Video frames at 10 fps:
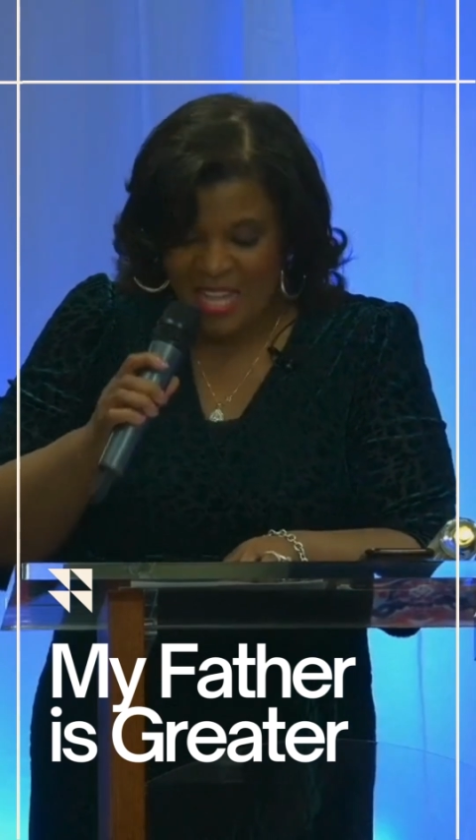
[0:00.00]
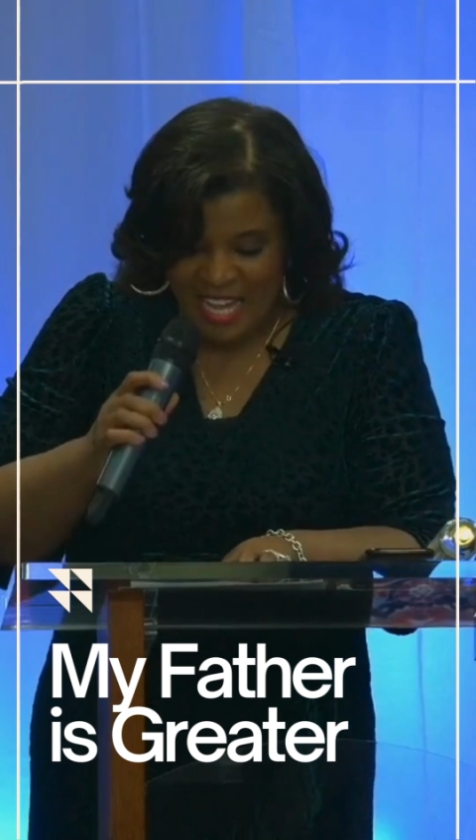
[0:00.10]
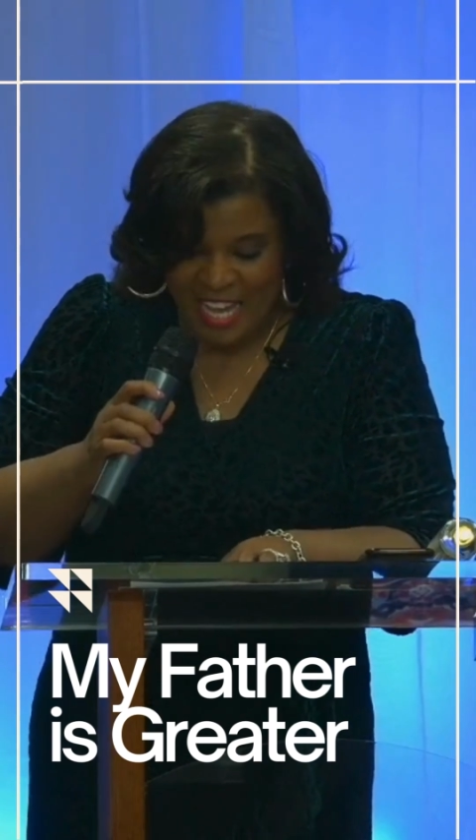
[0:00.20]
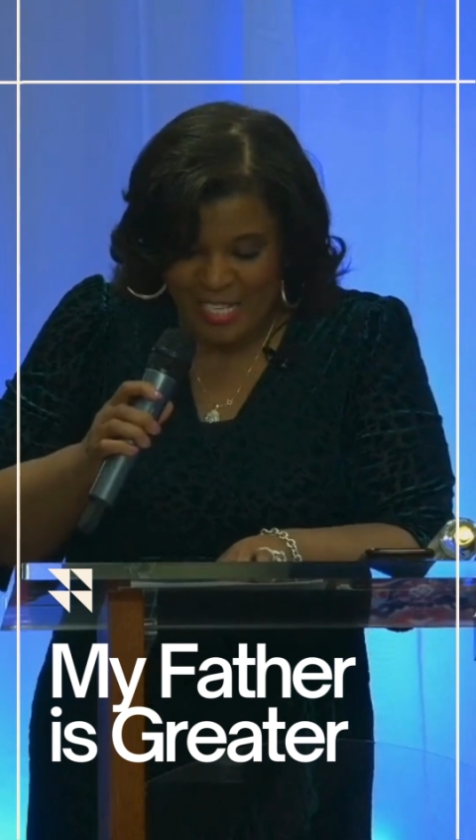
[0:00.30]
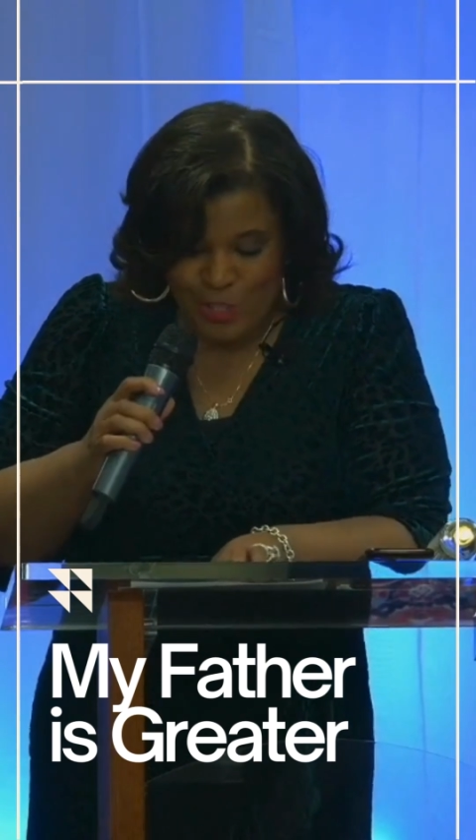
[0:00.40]

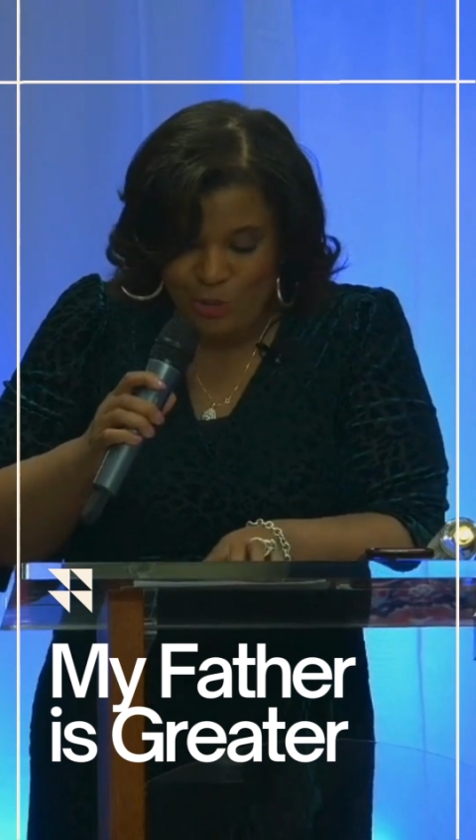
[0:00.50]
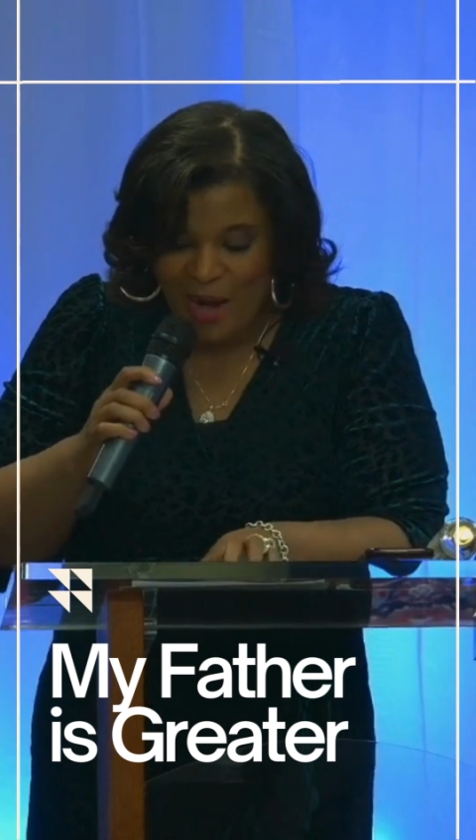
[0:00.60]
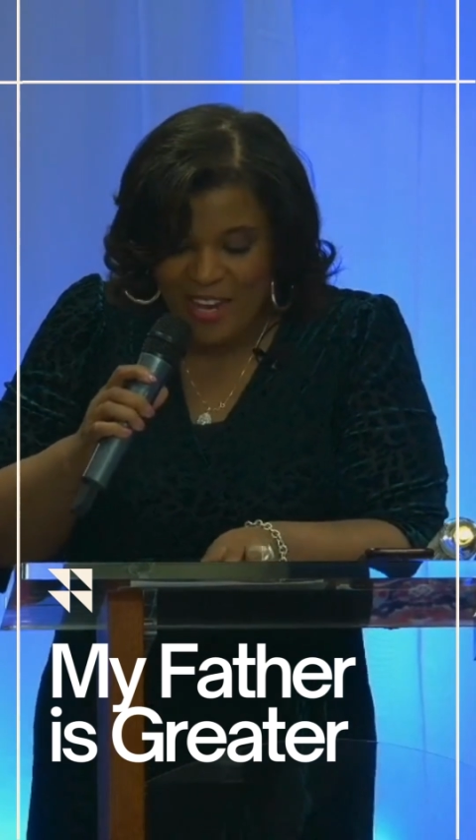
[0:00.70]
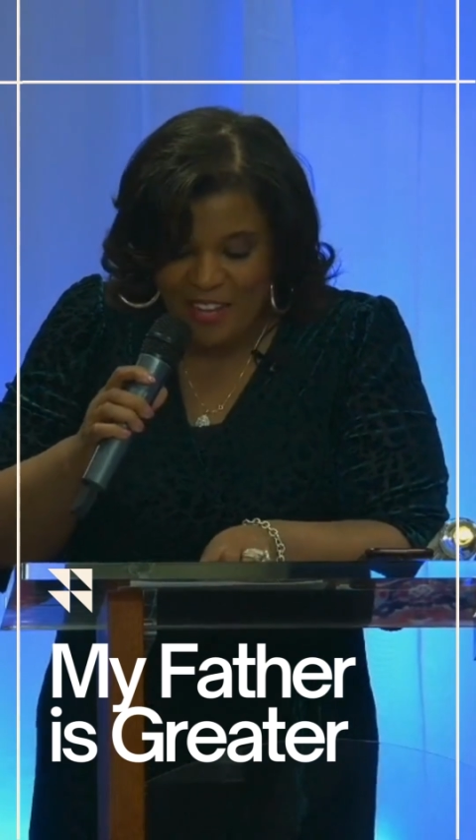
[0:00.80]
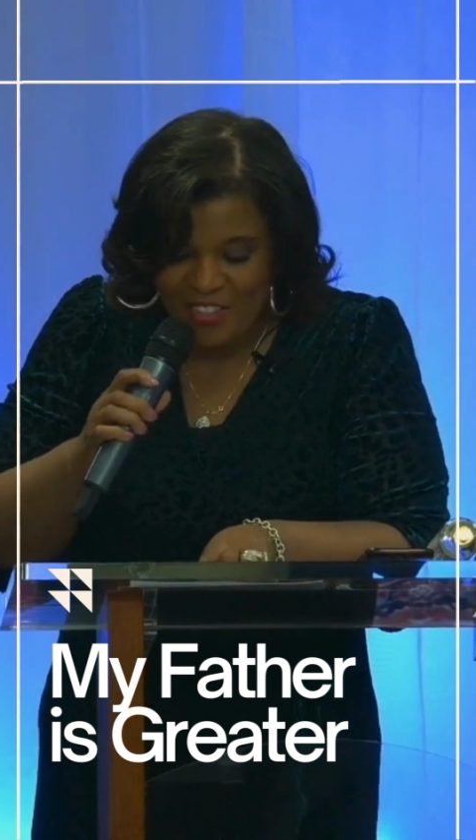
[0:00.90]
He's
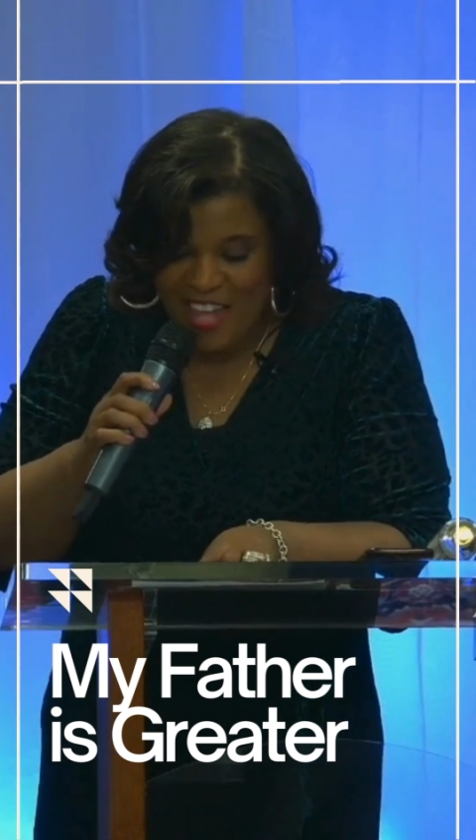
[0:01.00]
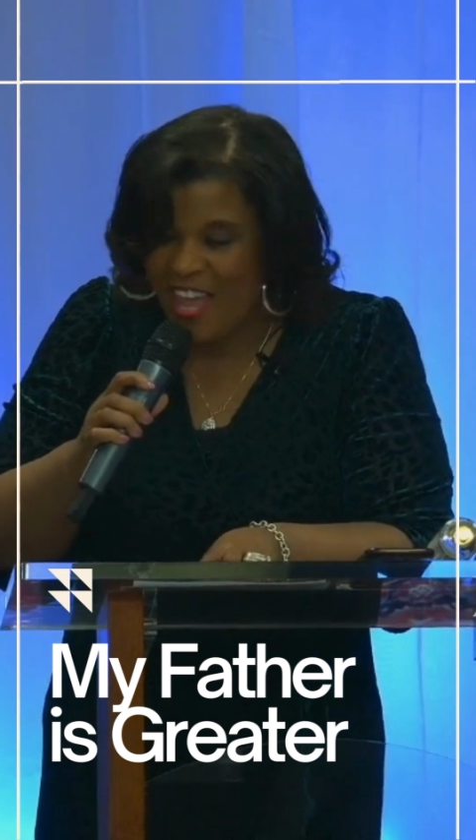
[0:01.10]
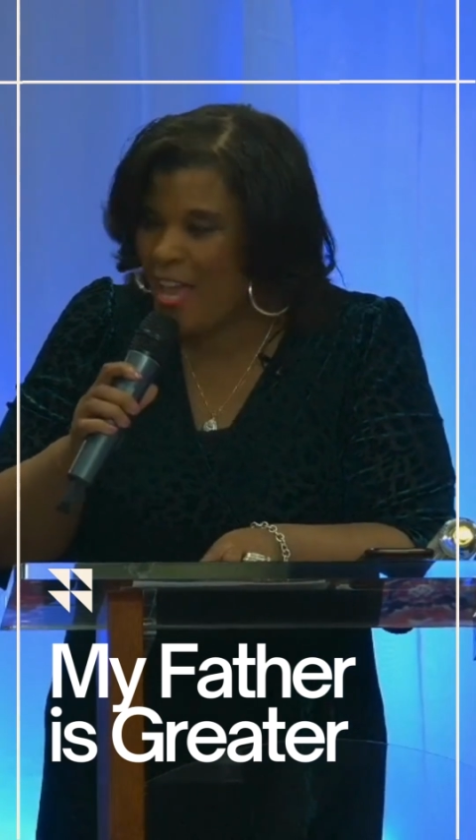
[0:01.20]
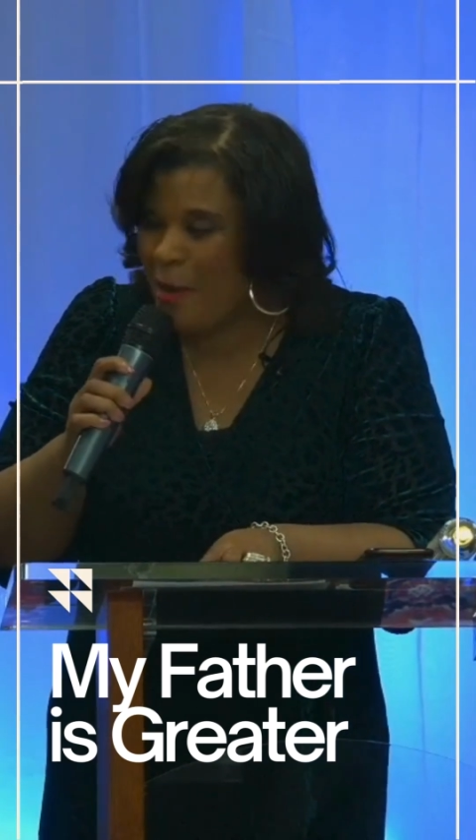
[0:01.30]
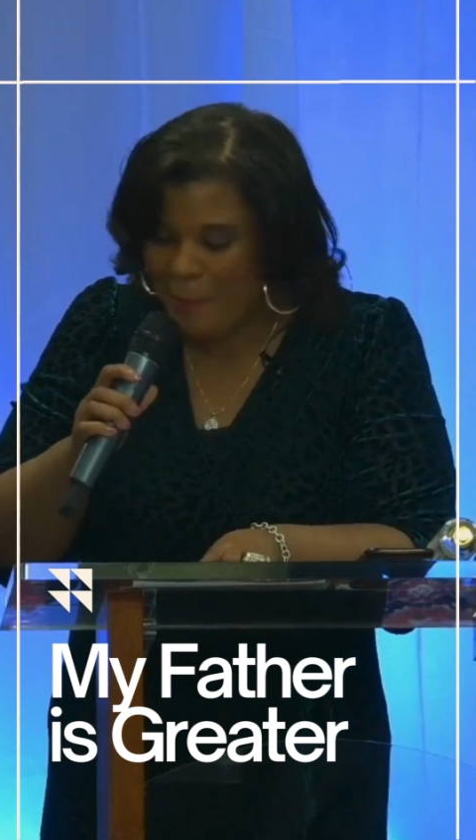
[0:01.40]
greater
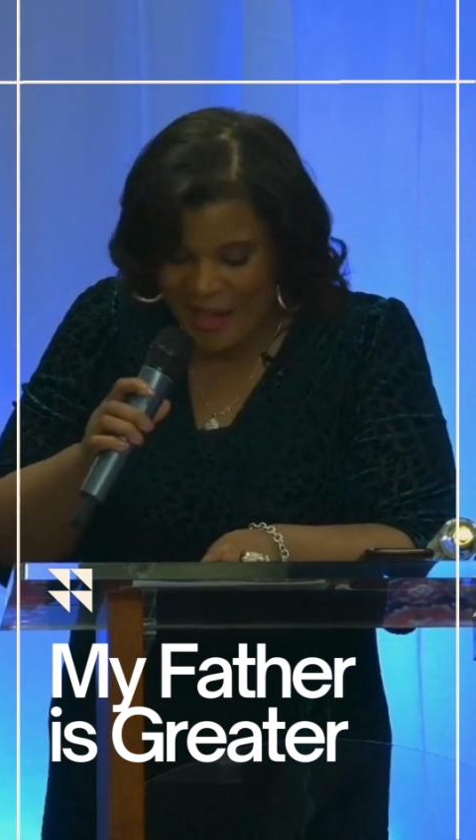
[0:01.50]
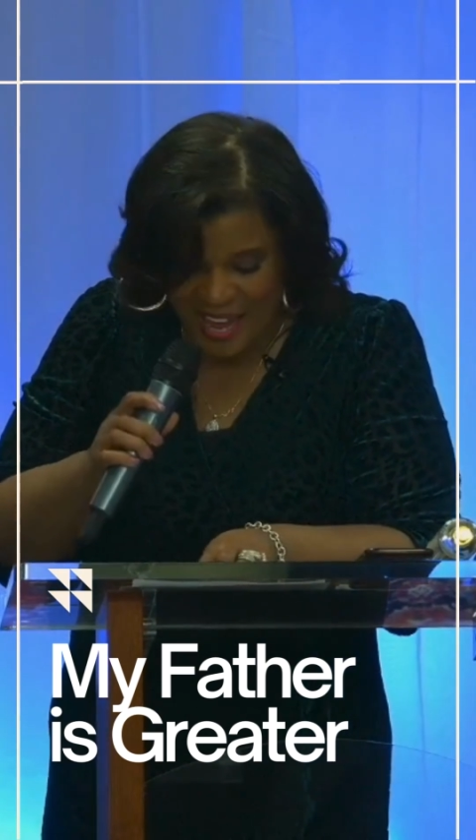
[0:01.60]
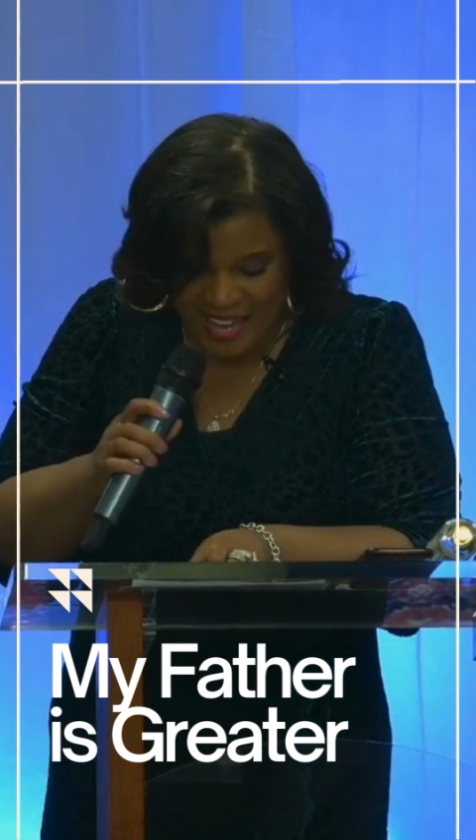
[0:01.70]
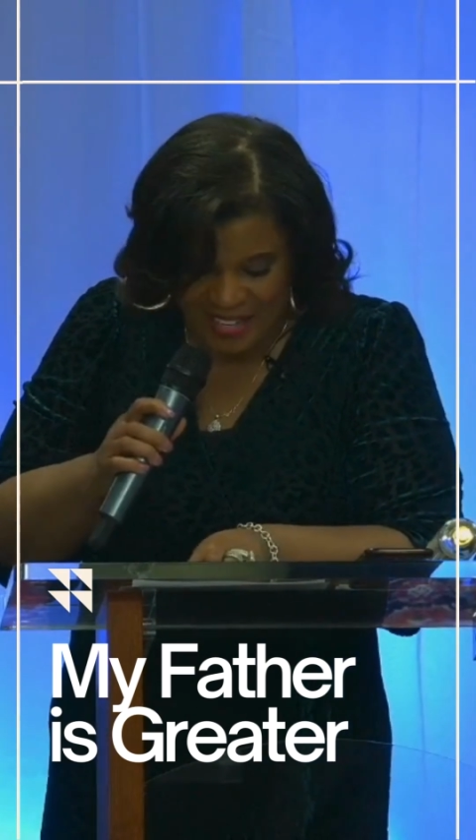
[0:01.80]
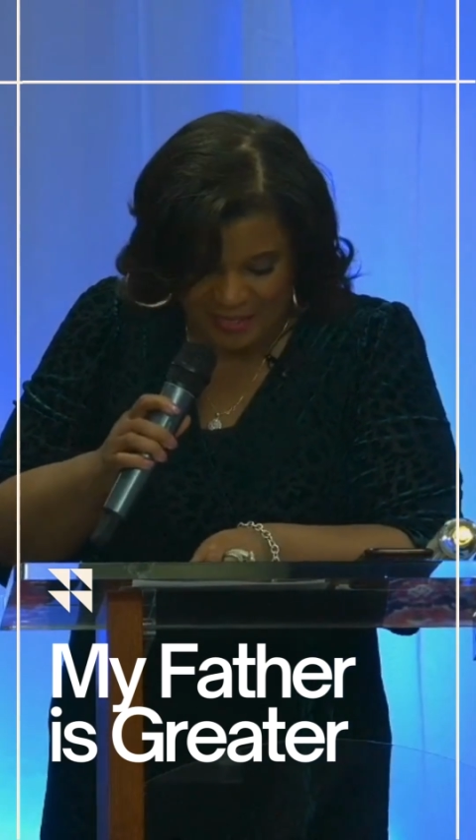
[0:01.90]
than
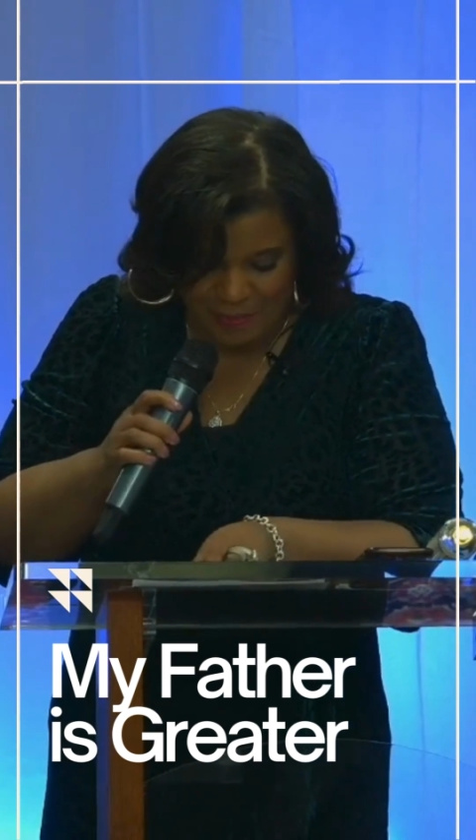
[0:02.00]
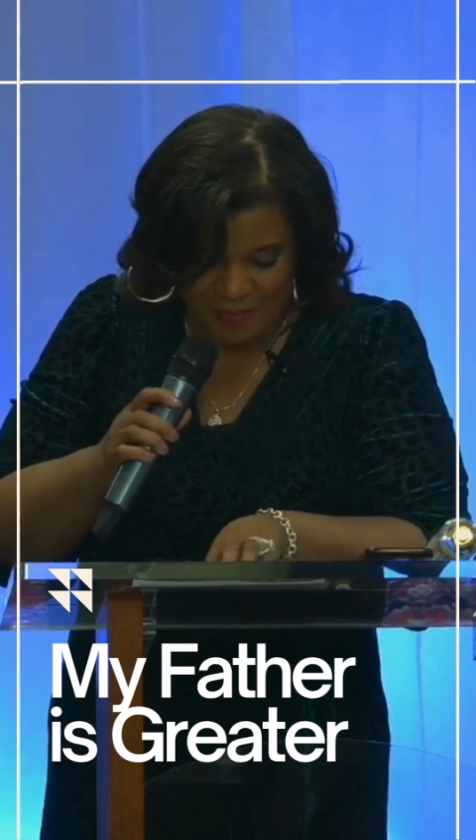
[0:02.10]
pain.